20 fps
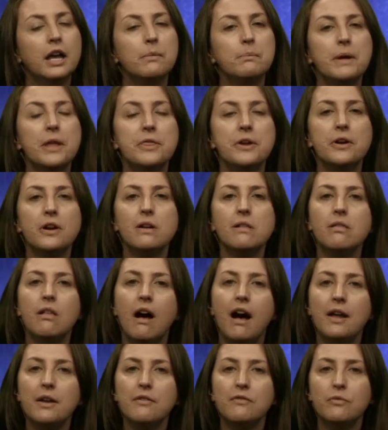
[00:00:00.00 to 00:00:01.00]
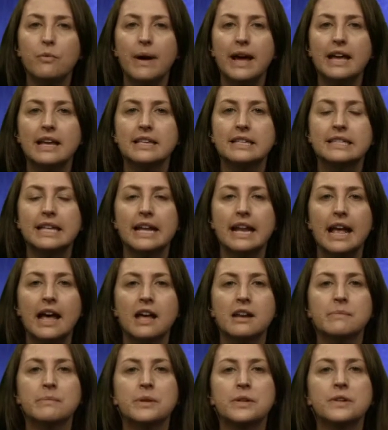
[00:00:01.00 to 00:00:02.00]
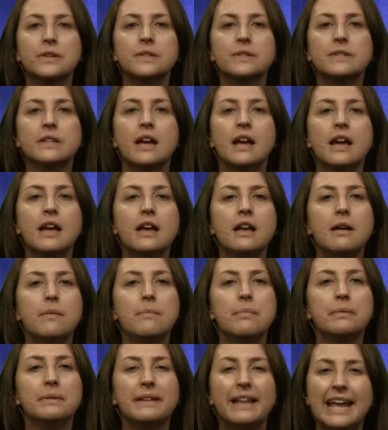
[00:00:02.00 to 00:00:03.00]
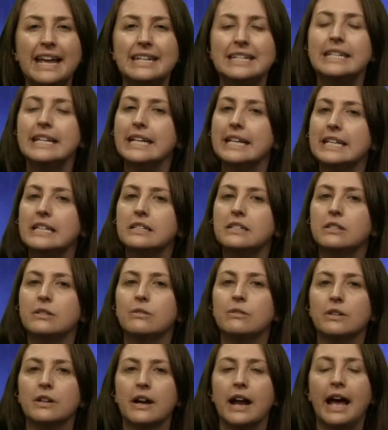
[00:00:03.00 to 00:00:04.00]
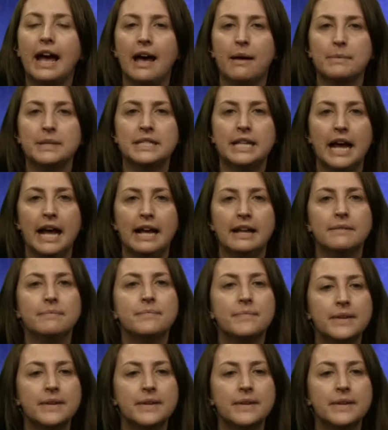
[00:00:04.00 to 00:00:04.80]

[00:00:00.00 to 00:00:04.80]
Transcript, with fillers: but there are a lot of ways that animals blend into their habitat.